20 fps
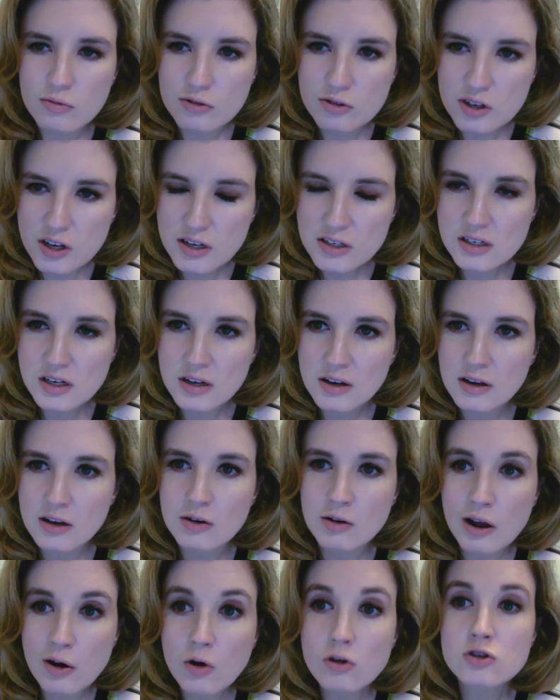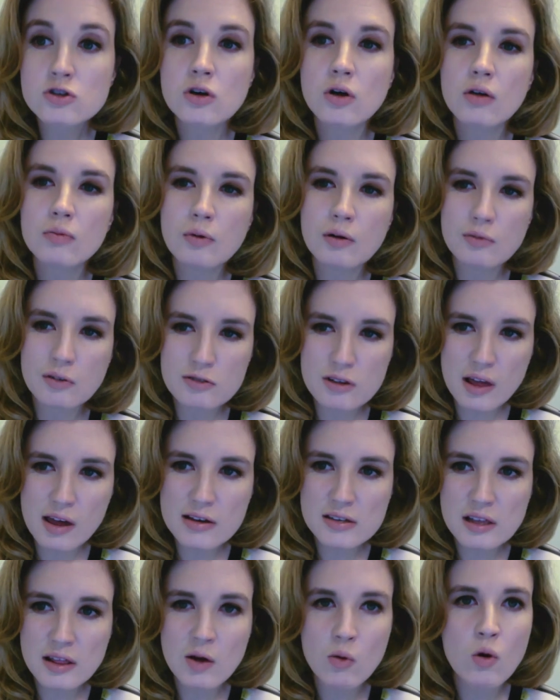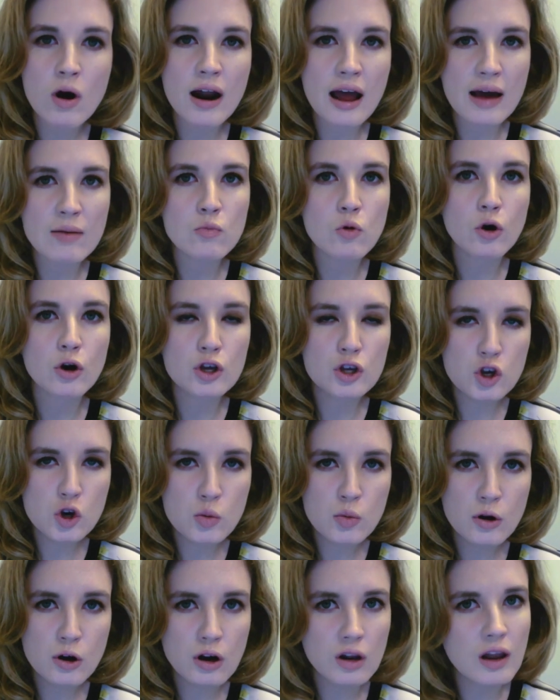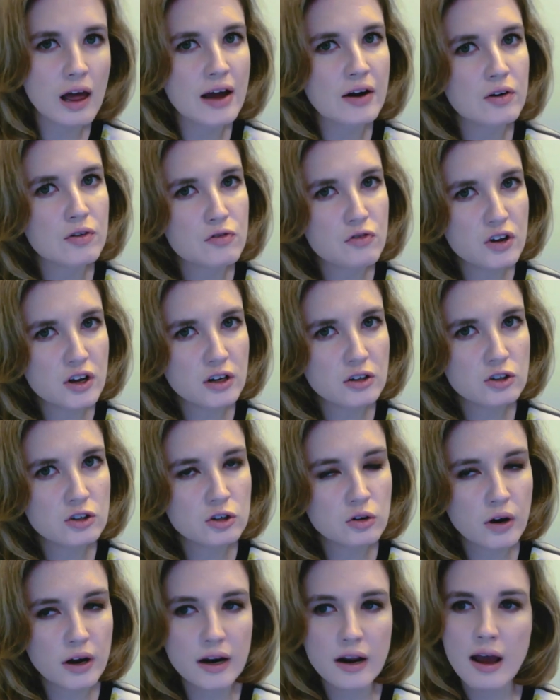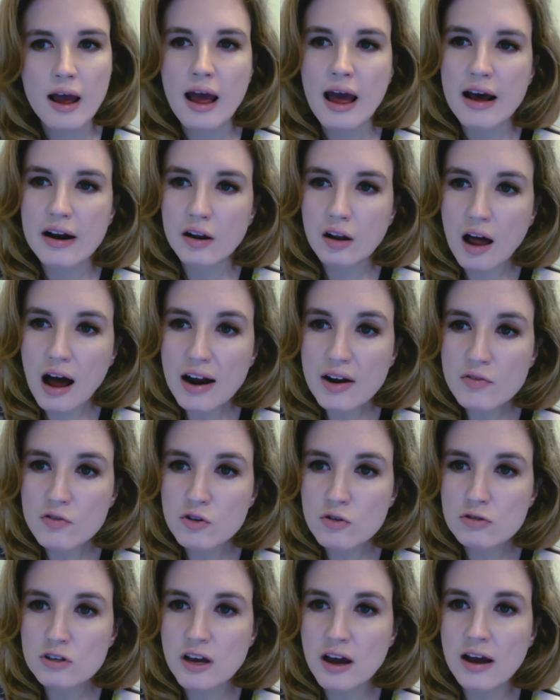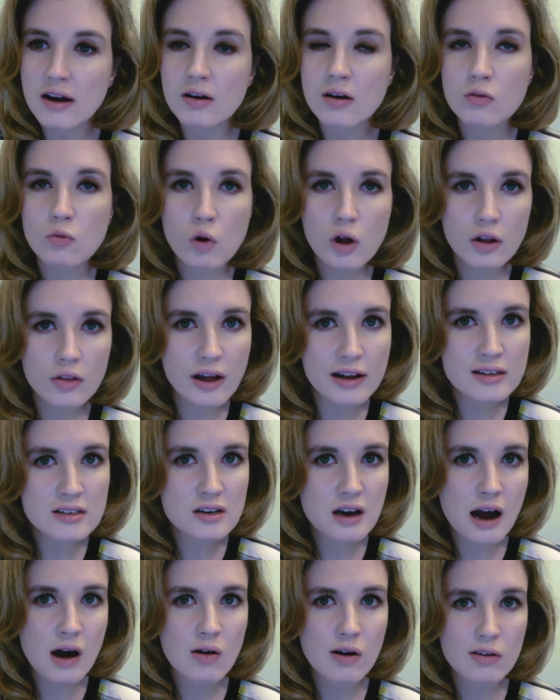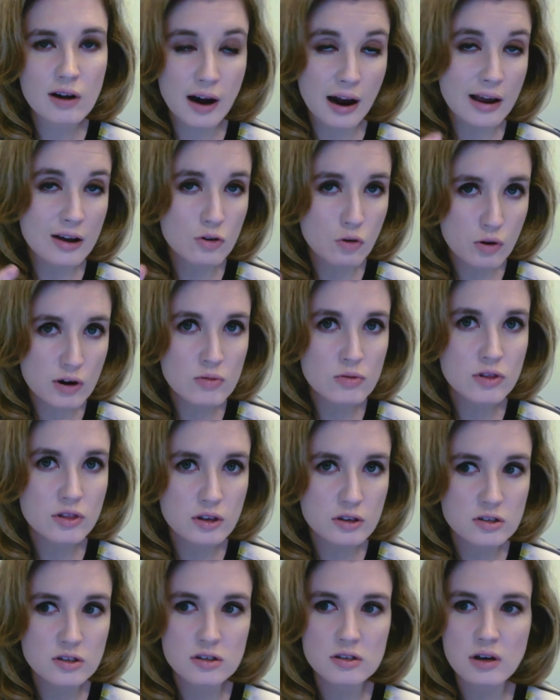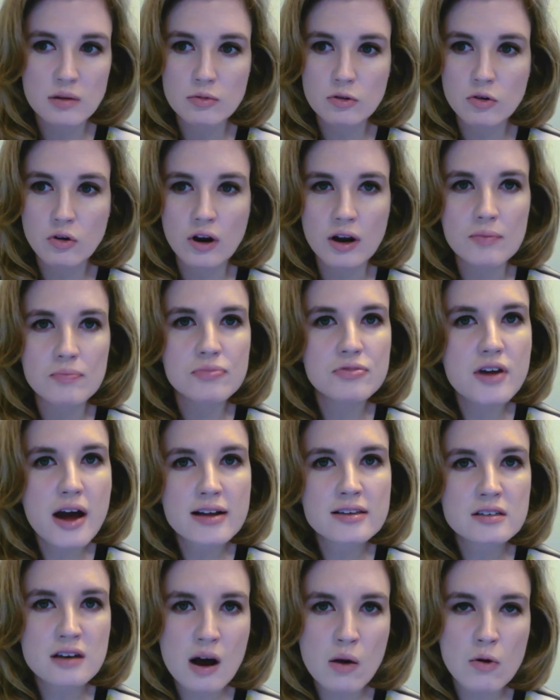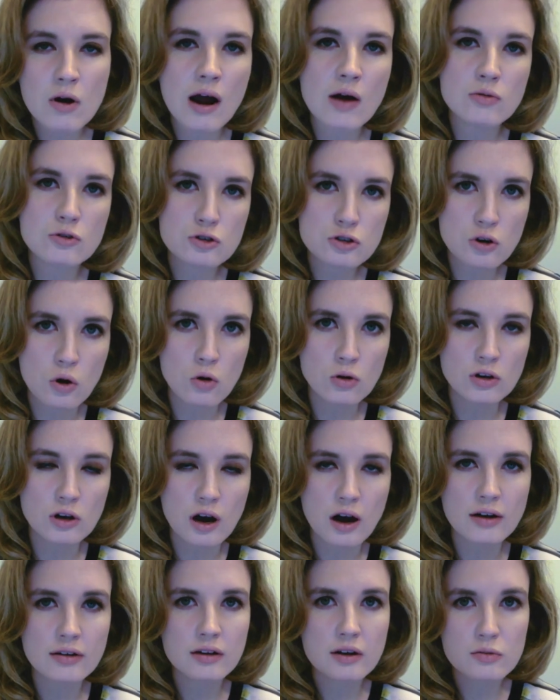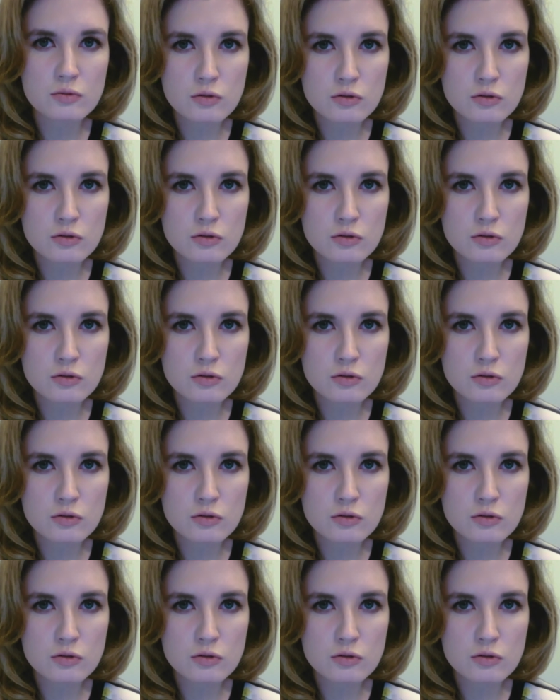Disney, and also, so they said they want to add more humor, a lighter feel to it, and a lot of you said, well, that's not, and I agree with this to some degree, that's not what I was sold on.